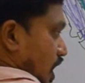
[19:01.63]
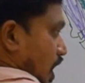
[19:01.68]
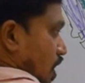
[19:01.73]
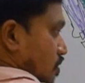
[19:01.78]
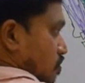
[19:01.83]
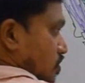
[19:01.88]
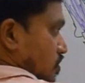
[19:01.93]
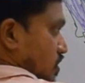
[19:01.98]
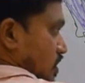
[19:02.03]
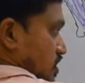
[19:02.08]

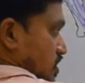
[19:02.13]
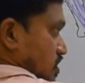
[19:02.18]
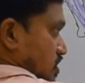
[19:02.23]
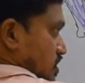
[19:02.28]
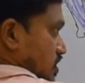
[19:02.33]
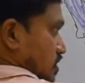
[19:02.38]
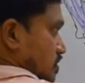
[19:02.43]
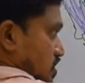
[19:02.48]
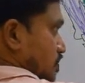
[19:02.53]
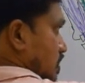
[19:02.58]
above the
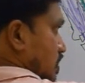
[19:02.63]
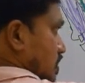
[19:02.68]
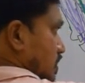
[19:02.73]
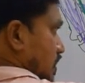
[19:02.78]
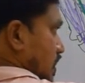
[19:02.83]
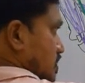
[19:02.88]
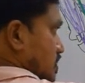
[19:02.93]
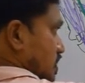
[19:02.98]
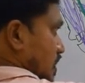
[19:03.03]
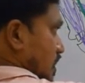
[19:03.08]
wrist. It
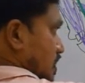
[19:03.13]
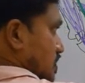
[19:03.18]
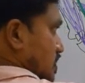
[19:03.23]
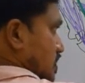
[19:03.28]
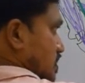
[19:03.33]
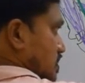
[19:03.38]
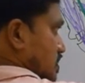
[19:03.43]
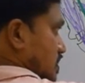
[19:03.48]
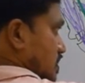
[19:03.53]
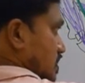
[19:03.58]
runs like
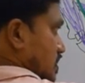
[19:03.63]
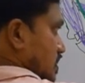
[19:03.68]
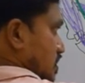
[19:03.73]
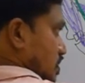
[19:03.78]
this.